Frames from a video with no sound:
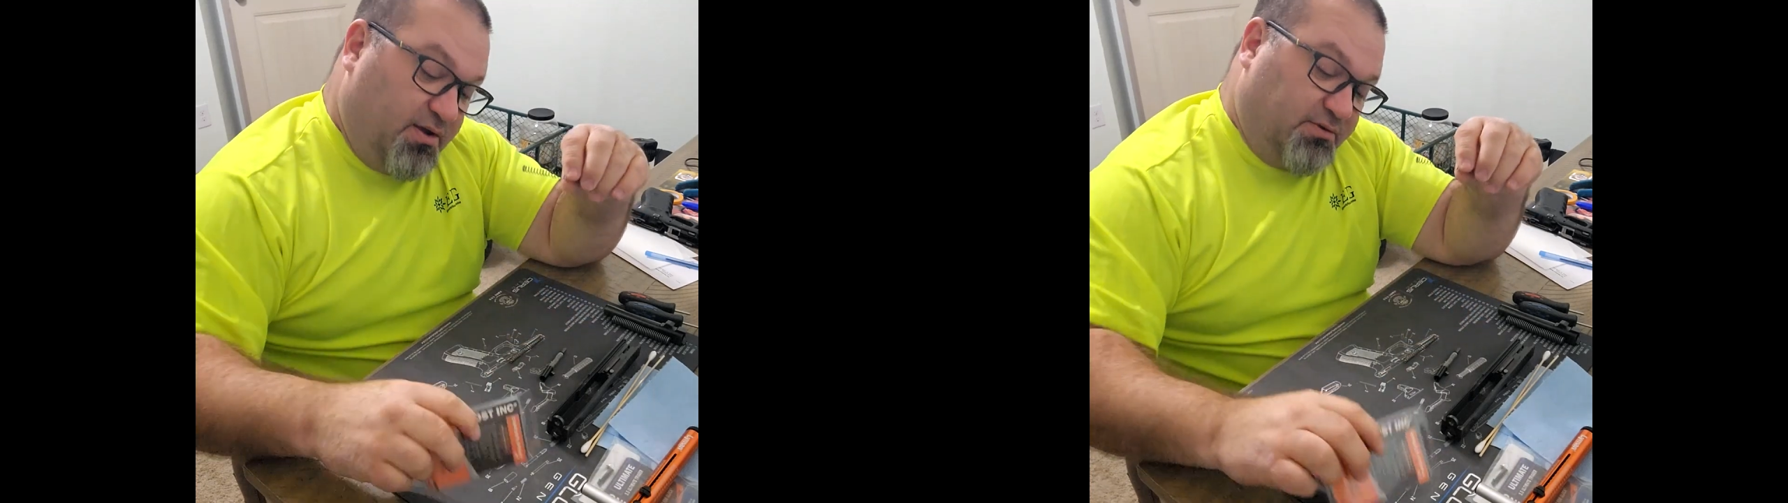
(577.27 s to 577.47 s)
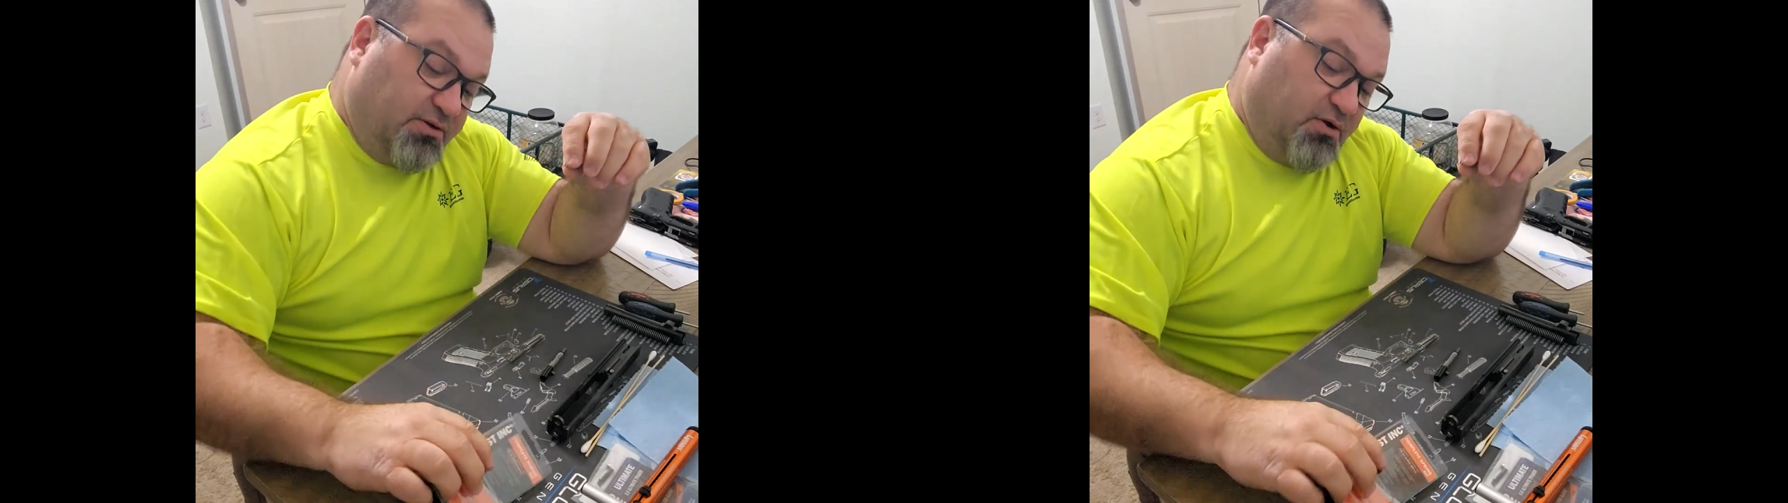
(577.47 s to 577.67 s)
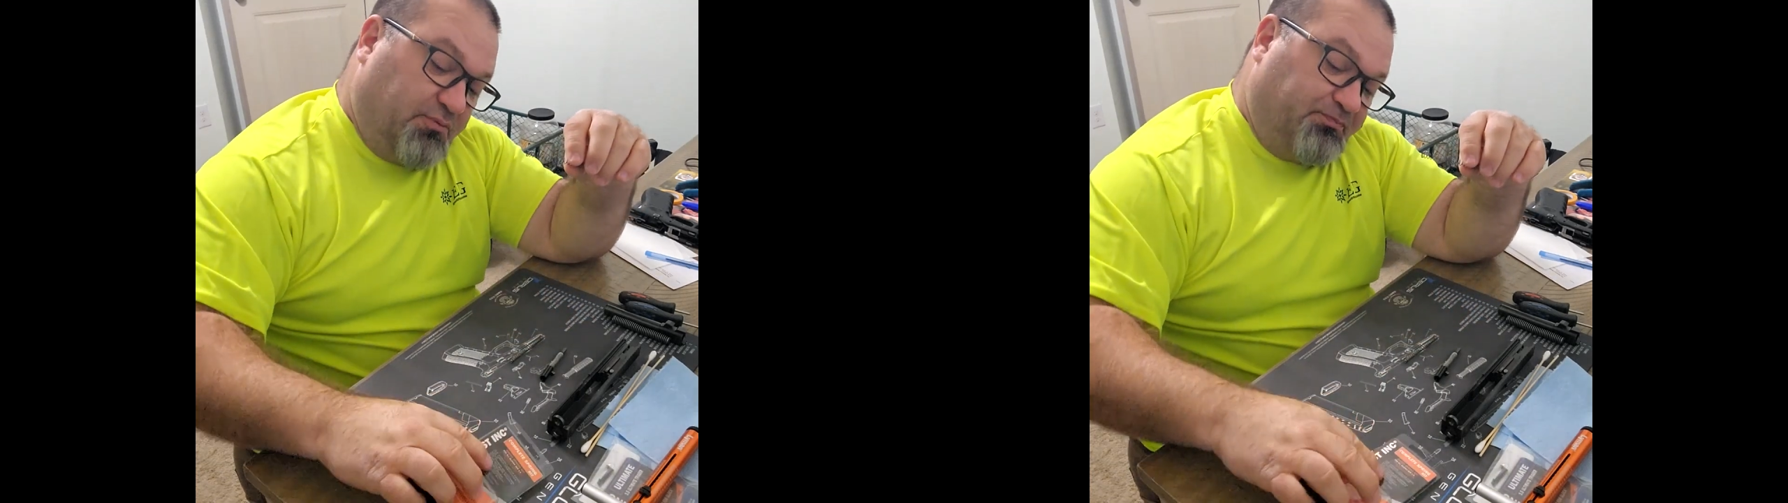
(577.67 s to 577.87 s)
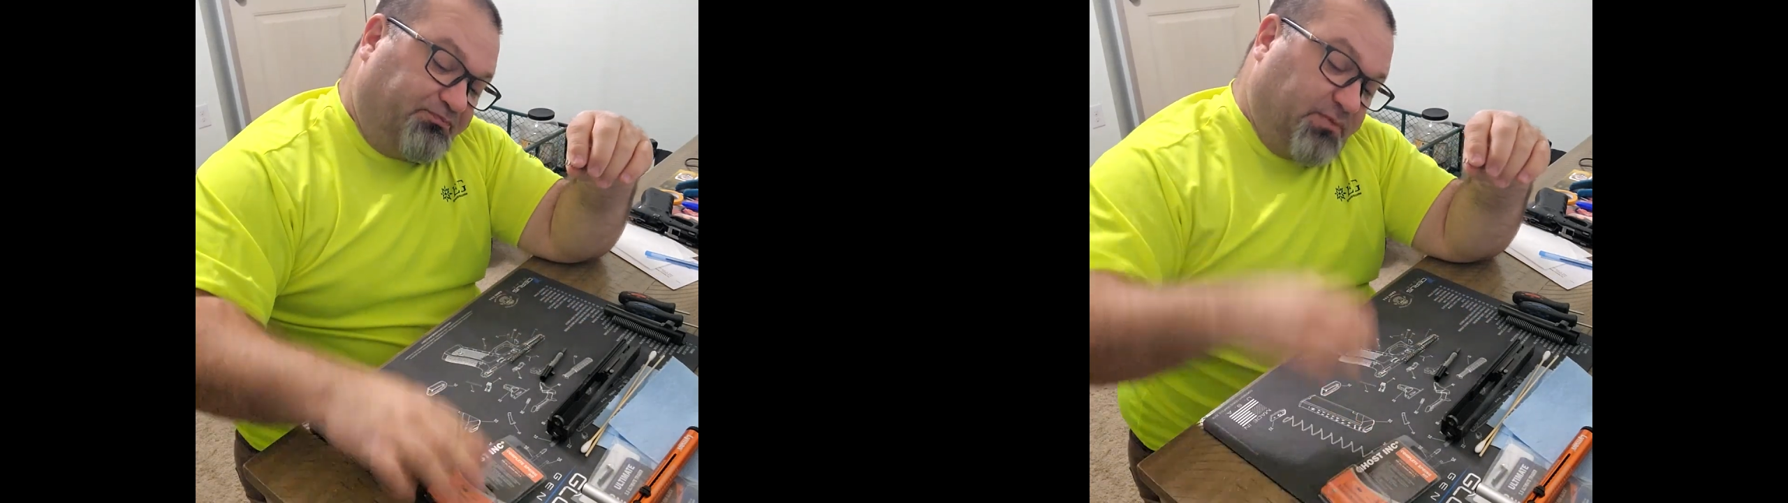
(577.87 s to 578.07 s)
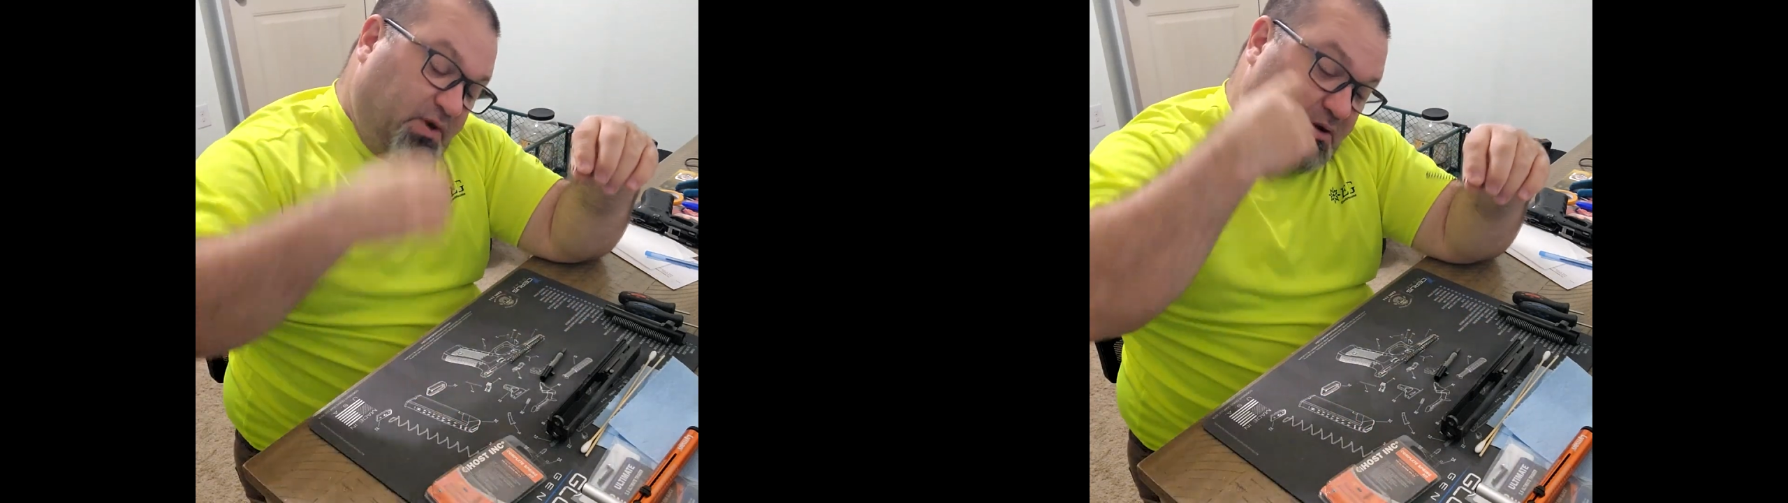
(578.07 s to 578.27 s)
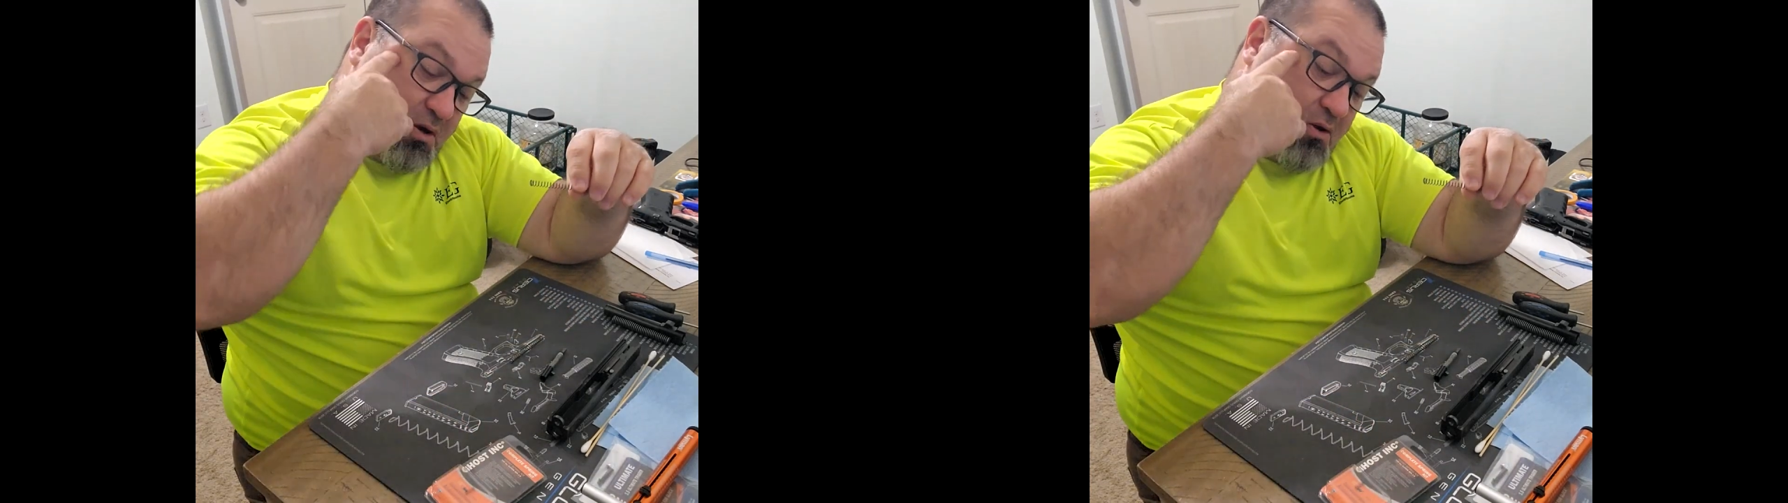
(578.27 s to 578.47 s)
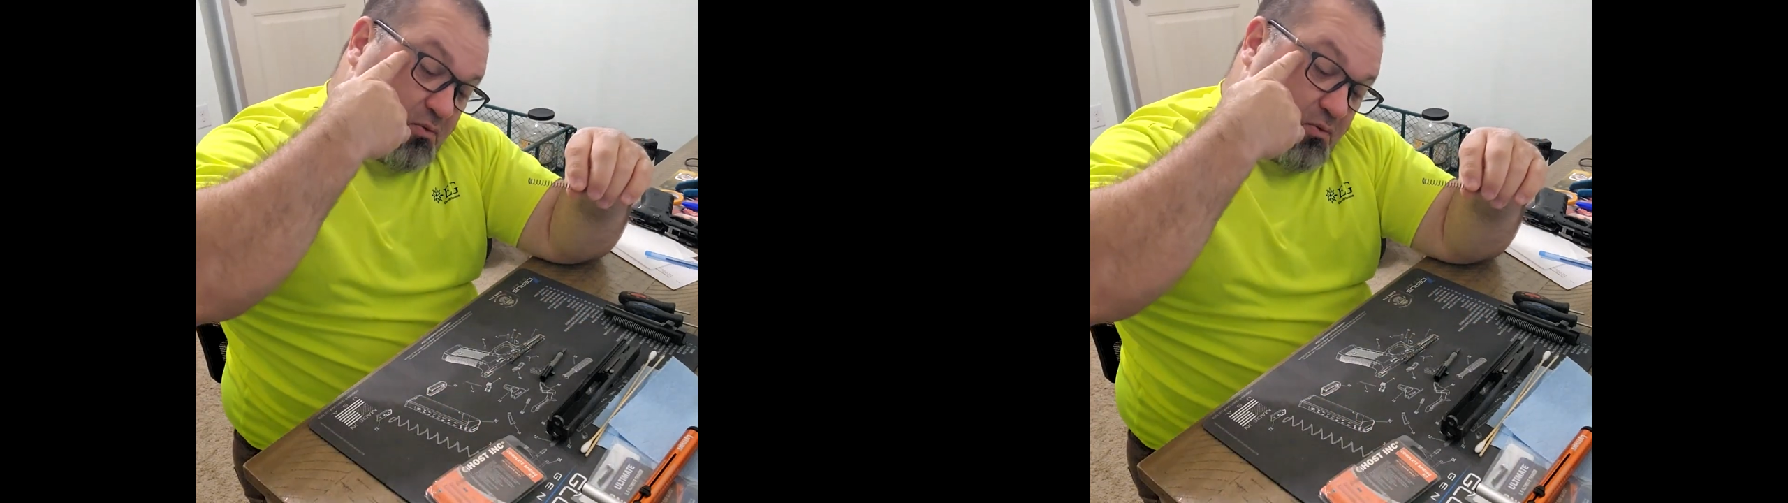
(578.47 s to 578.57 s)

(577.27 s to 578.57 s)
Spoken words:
So, you know,